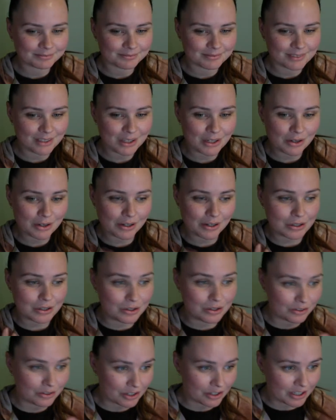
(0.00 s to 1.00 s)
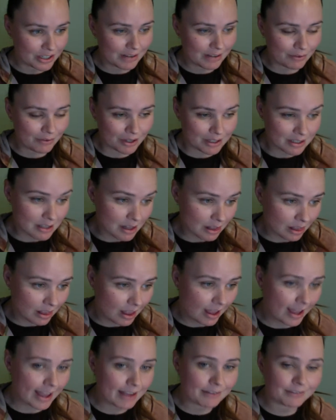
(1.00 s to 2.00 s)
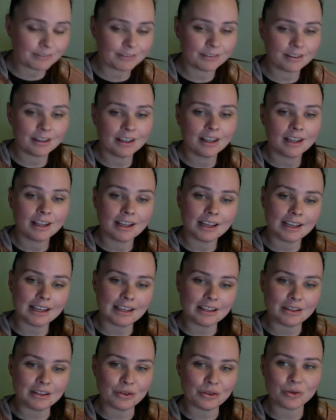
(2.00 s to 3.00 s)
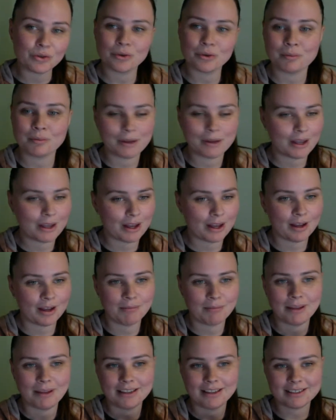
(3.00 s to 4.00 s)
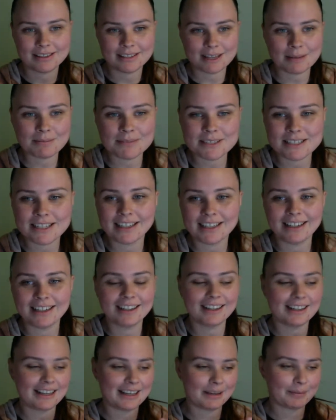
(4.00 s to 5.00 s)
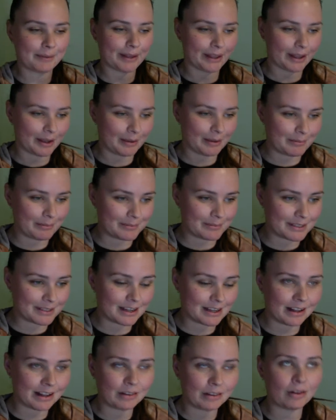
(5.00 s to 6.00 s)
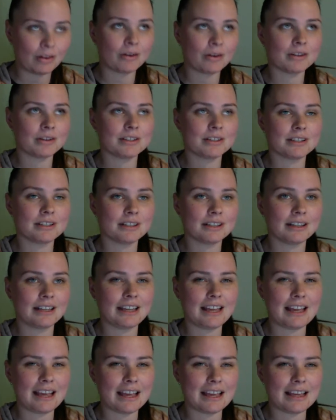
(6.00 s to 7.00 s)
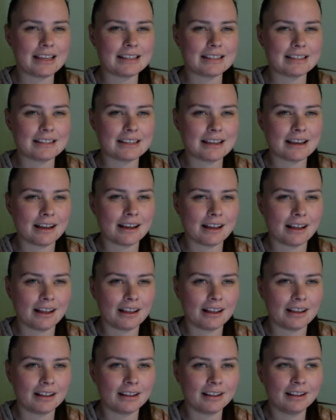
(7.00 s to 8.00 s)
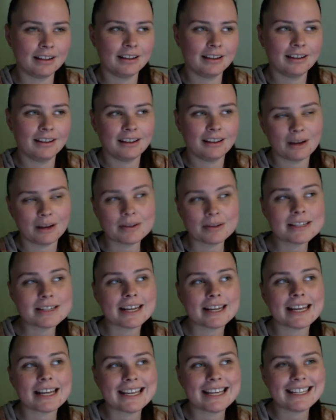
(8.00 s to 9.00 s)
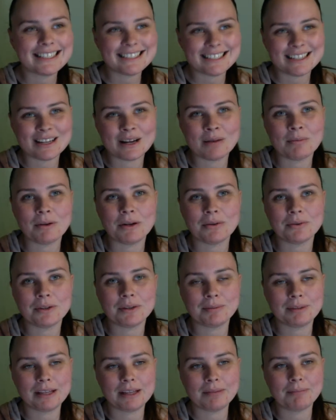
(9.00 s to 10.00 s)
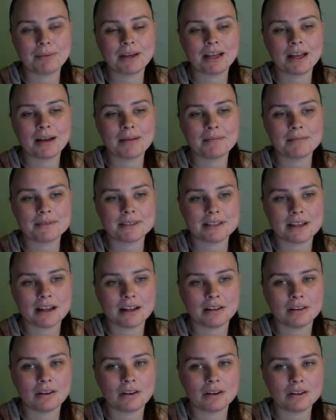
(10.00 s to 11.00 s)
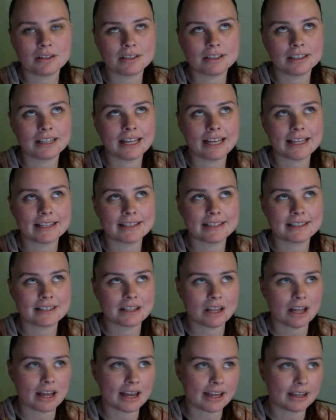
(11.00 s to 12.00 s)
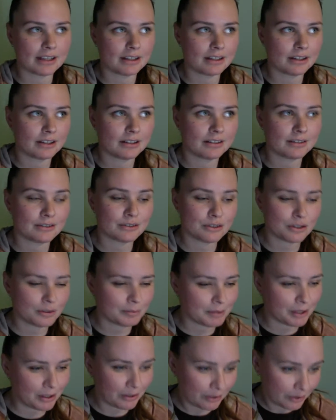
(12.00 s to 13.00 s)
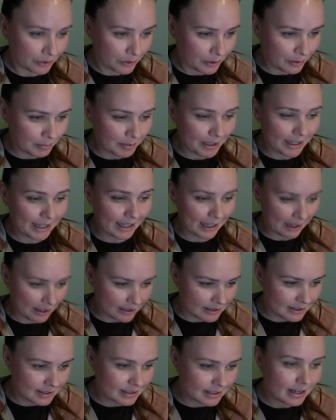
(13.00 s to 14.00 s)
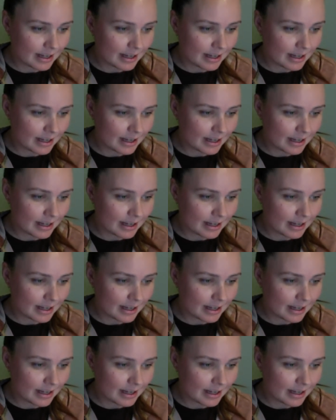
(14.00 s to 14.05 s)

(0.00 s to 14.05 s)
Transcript: a neurodiverse life, you become accepting. It becomes a lot easier. I wouldn't say easier, but it becomes a lot less like doom and gloom, I guess.